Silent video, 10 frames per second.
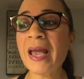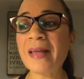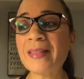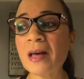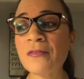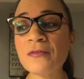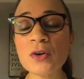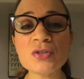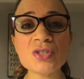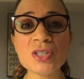And that
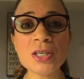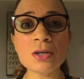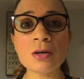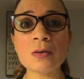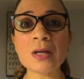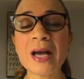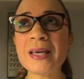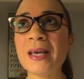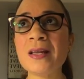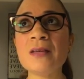first year, I
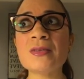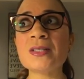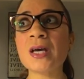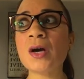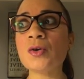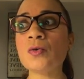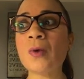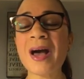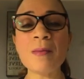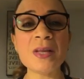can't even tell
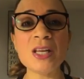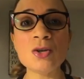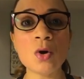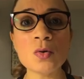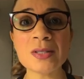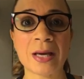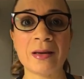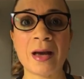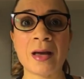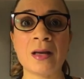you how many no's I
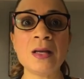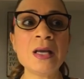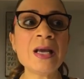got.